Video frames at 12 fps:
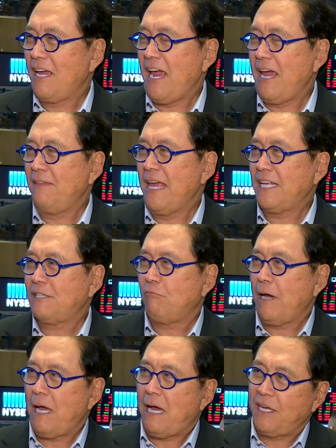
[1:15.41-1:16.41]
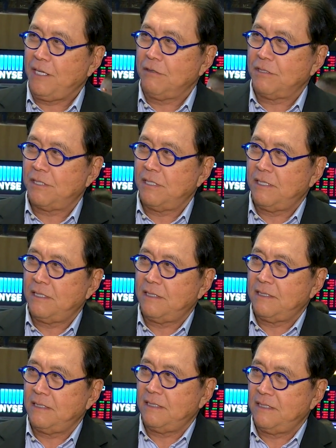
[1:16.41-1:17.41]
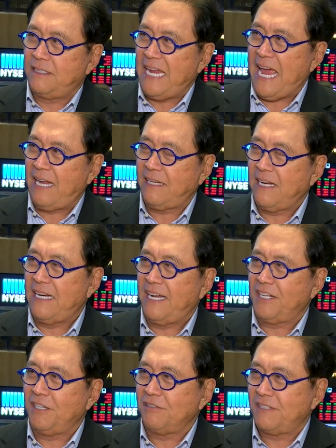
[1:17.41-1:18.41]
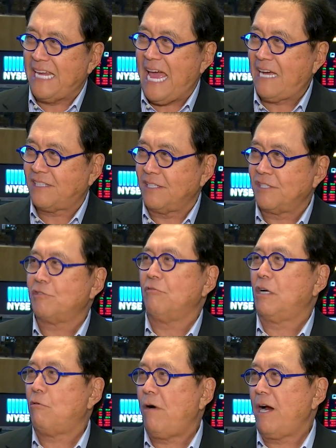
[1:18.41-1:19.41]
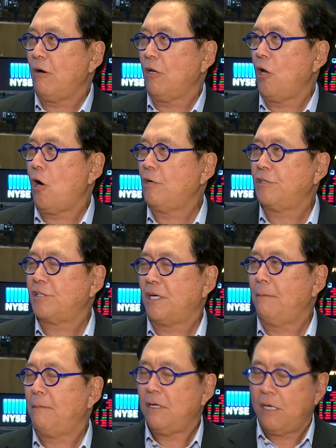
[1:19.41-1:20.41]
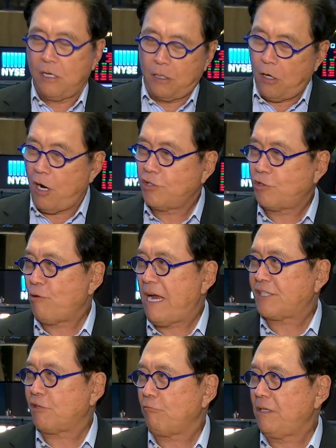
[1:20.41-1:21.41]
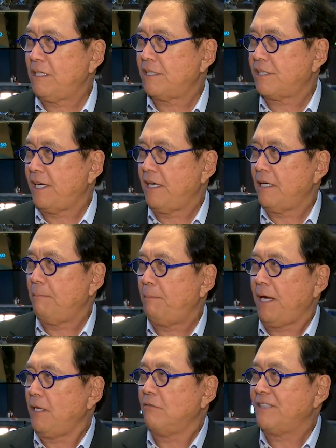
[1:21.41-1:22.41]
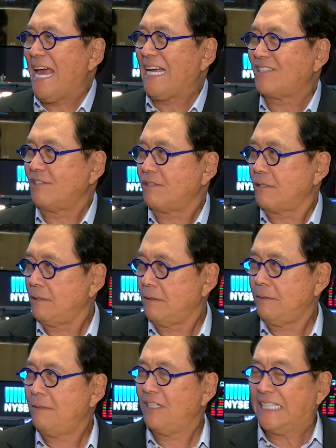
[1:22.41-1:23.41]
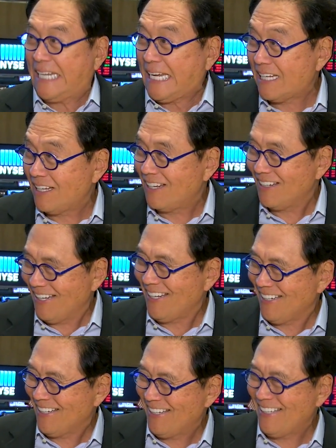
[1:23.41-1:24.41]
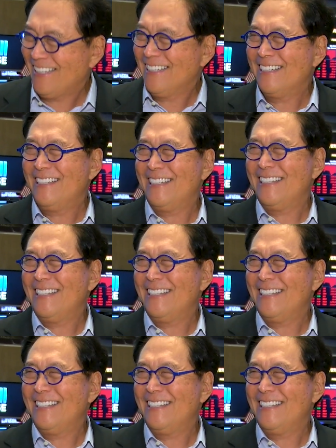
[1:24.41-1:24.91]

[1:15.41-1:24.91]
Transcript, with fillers: and that's why I use debt and I use taxes to acquire large sum, large tracts of real estate and pay no taxes. Hmm. Legally, legally. Huh.